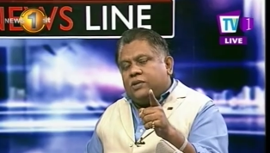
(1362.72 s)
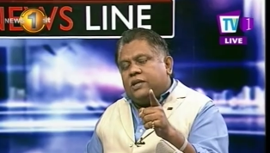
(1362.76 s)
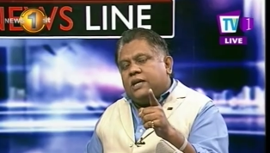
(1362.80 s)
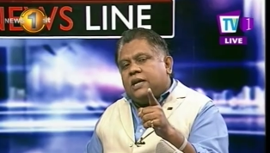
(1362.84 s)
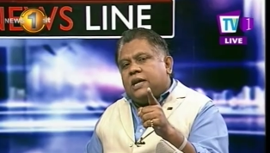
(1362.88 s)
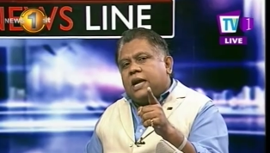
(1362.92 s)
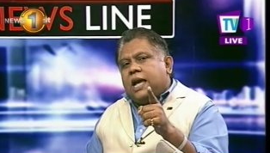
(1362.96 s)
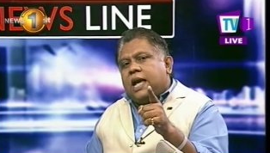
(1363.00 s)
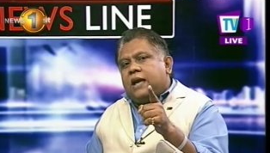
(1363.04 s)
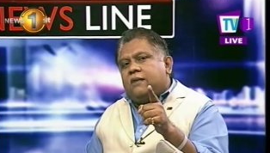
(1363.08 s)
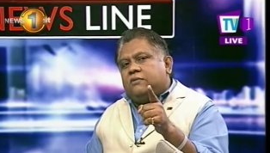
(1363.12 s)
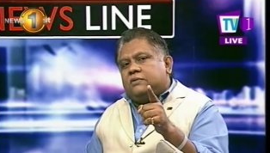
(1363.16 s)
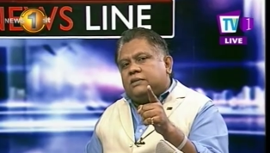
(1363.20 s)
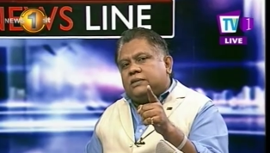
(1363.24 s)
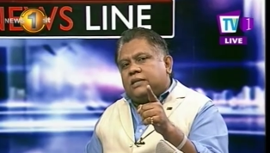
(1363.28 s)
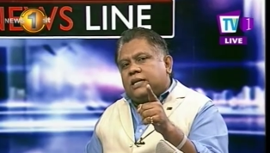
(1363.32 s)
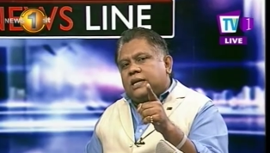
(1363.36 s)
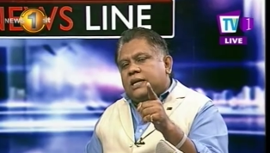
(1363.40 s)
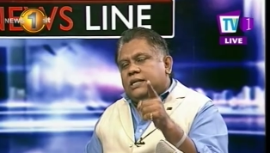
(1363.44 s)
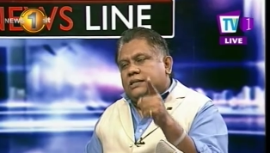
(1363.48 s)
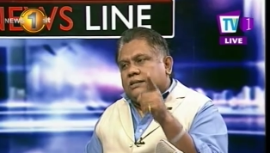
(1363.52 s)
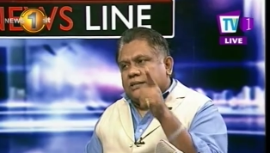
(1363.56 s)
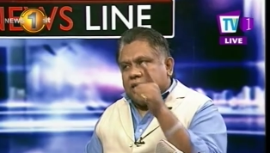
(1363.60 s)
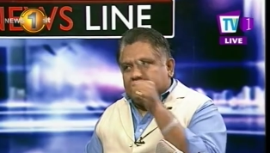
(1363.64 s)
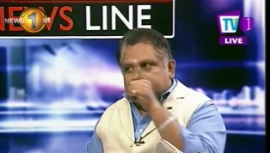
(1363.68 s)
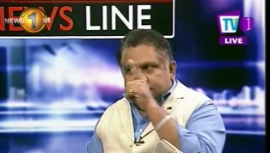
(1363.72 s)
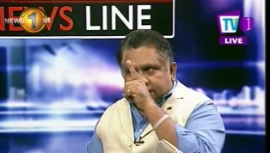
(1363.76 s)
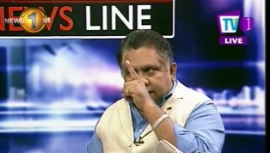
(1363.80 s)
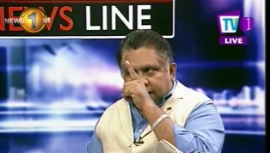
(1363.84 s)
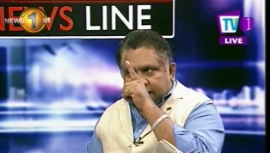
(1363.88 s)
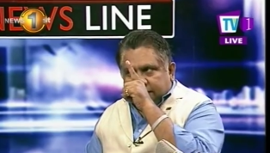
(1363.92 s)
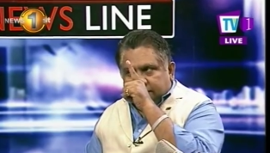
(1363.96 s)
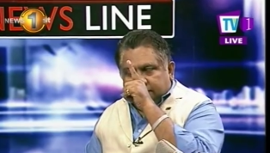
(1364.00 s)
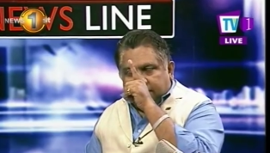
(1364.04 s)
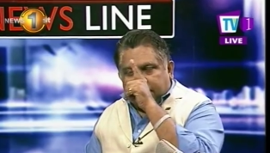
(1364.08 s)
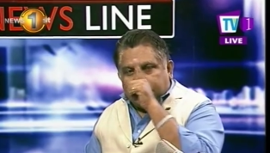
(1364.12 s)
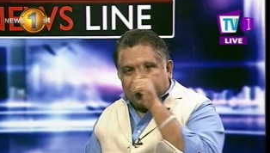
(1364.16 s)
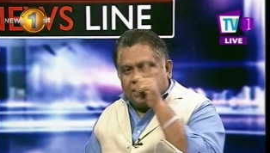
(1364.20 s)
thing I have seen since
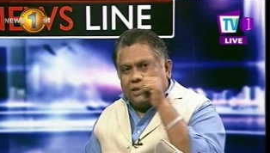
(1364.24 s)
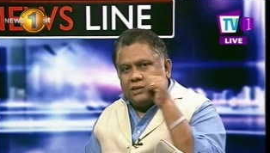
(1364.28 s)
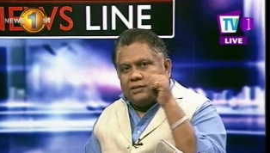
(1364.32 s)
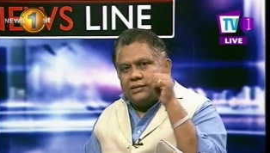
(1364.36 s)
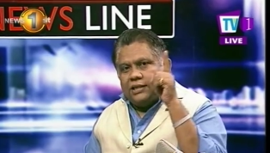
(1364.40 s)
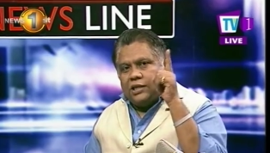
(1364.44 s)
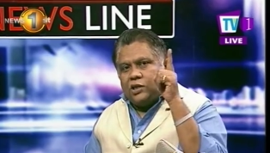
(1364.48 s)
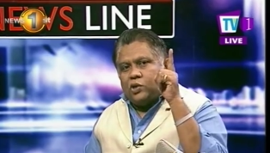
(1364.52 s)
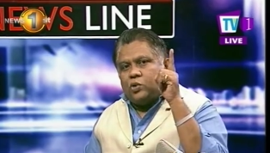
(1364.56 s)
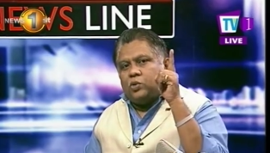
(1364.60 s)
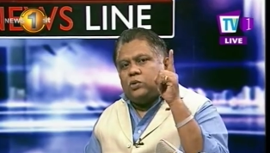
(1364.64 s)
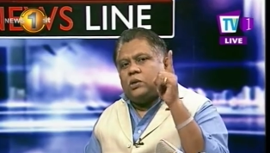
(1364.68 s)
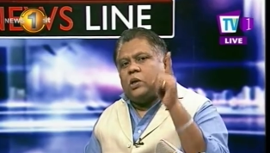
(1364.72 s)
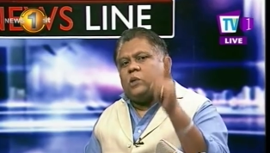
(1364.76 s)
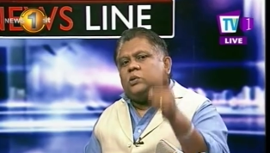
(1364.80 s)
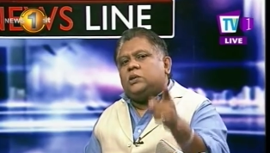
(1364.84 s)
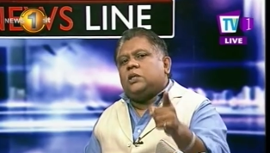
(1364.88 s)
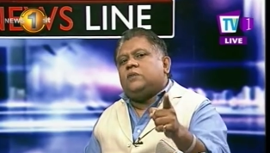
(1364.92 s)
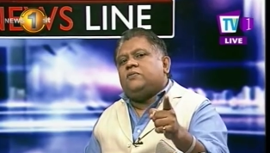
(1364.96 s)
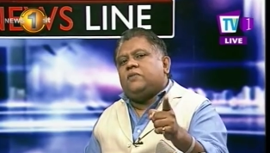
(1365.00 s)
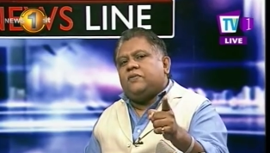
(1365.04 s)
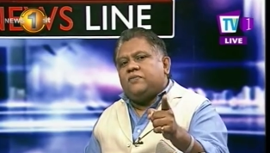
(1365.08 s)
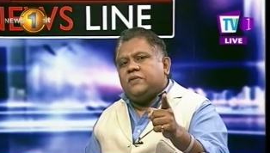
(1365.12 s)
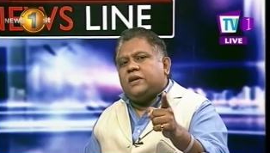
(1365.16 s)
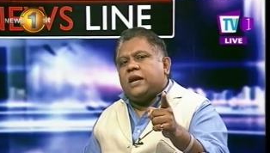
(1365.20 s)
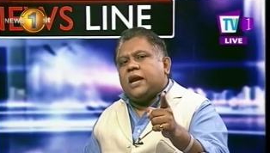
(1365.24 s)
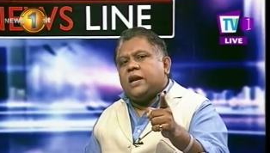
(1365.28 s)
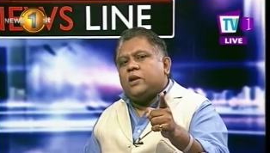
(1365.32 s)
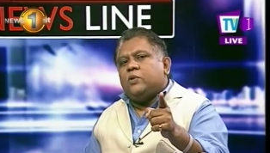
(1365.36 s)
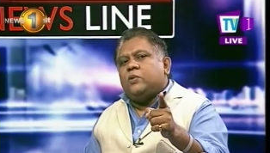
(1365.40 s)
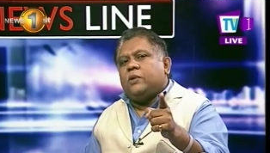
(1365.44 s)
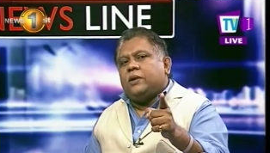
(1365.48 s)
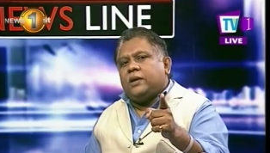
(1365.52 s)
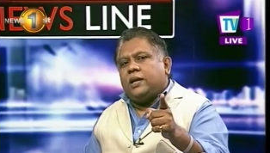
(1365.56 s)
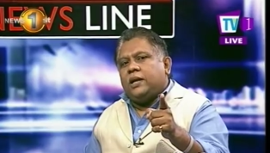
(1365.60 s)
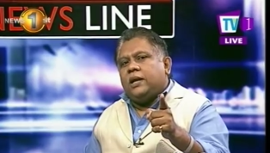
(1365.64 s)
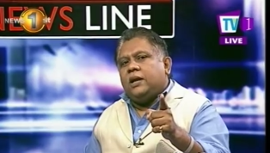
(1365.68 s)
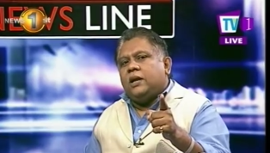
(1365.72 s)
our struggles in 2005
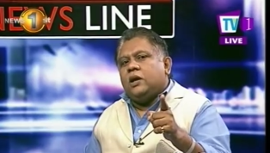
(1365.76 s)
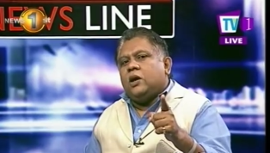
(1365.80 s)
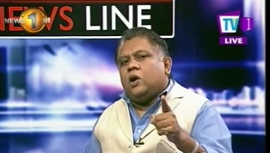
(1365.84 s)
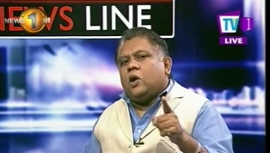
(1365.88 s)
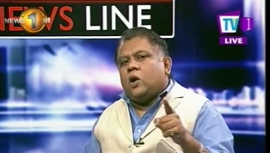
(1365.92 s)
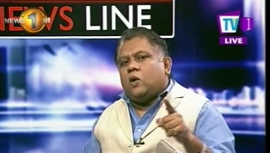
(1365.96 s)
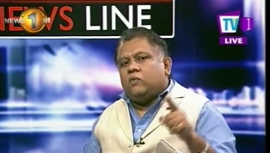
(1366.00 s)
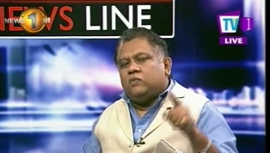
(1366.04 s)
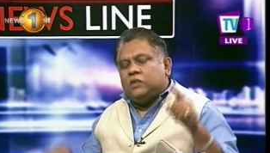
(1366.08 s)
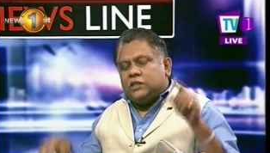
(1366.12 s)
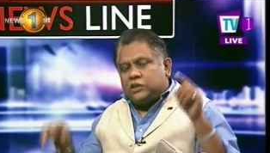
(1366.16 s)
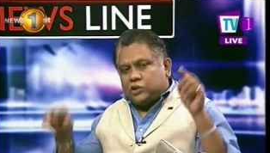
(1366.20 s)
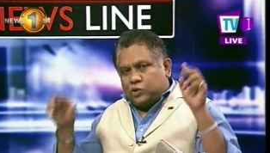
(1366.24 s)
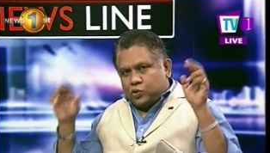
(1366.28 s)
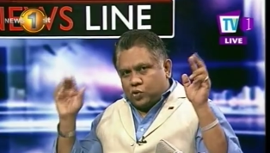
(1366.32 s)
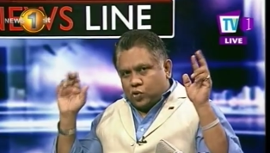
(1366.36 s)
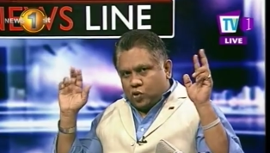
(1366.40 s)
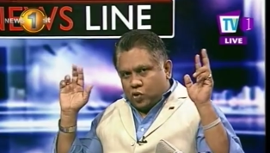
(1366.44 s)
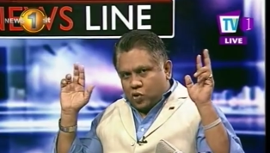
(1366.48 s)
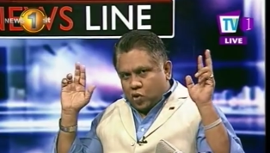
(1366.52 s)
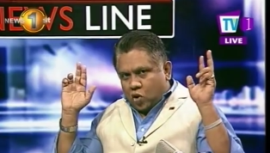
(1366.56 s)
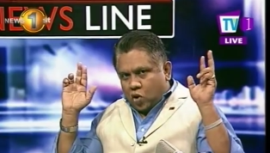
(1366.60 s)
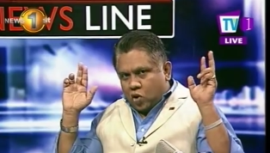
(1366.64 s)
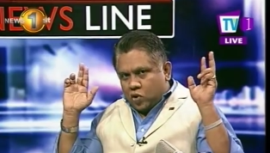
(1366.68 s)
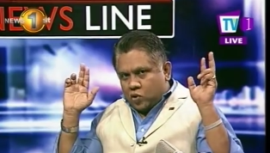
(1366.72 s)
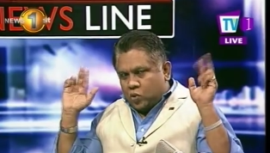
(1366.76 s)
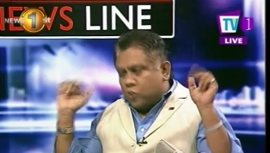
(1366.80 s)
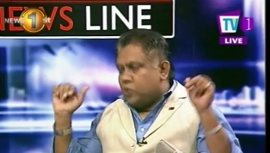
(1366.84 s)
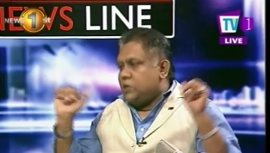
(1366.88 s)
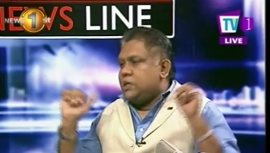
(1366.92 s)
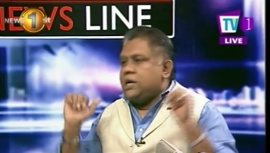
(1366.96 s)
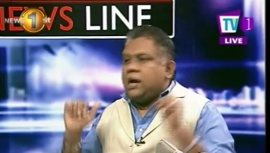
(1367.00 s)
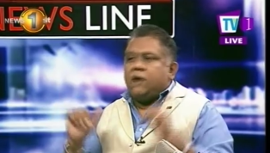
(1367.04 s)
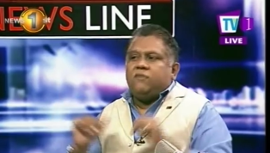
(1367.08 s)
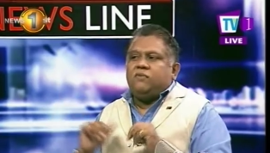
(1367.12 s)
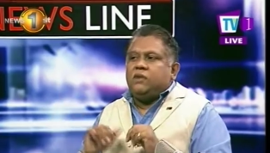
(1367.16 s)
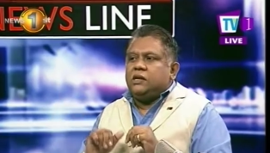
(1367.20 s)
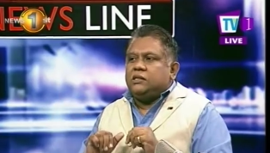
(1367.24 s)
January of the so-called good
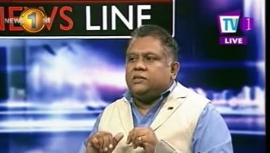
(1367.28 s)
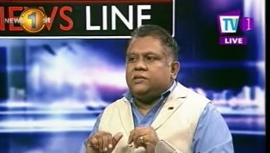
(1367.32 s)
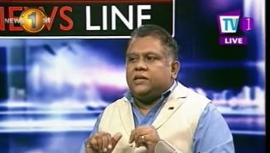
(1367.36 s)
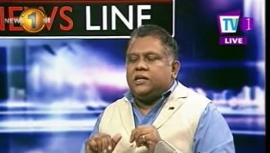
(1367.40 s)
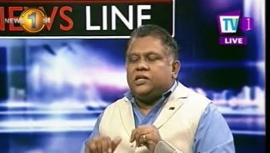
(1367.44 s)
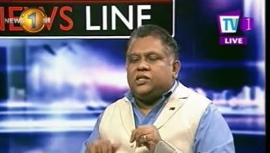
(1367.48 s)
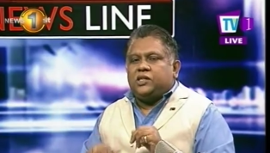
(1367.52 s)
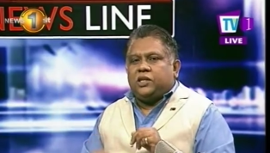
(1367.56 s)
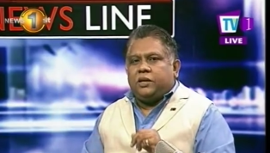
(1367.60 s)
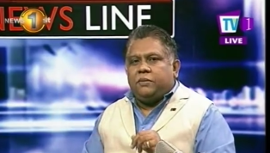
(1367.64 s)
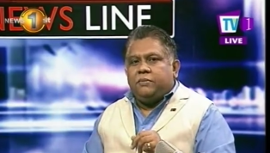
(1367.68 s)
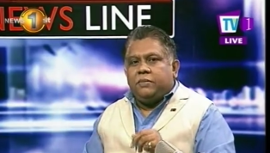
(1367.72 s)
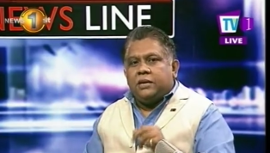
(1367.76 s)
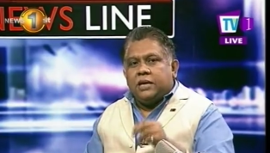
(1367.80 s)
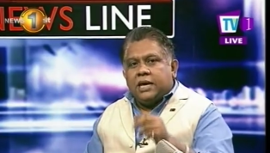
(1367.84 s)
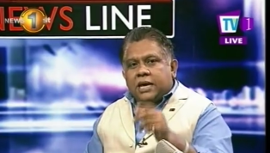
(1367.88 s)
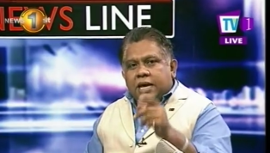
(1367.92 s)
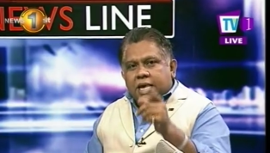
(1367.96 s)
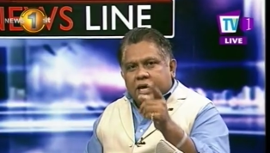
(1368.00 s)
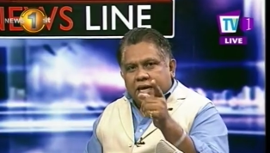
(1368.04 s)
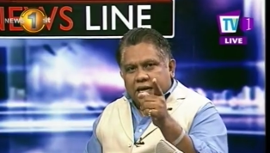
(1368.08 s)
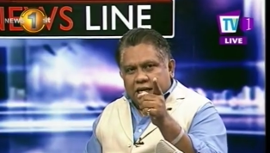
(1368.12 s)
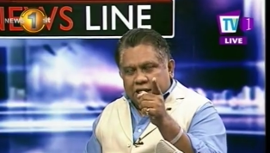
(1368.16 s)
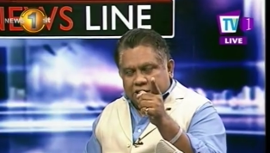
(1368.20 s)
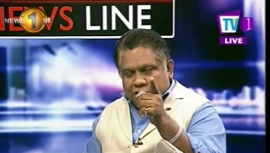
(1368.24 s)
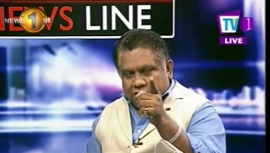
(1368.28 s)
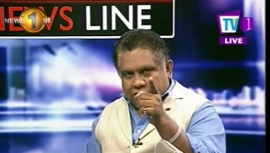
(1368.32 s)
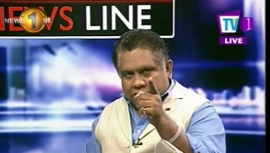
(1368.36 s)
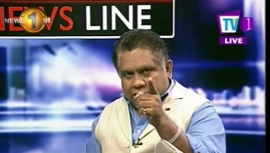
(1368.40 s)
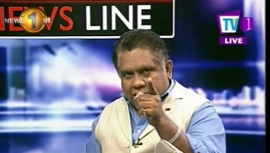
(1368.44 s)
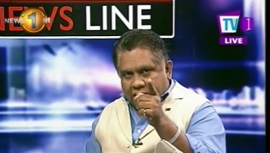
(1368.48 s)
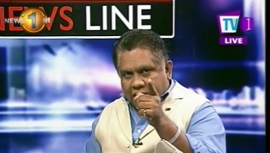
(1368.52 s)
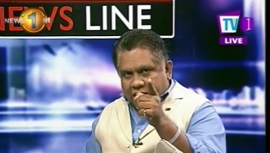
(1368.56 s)
governance regime is,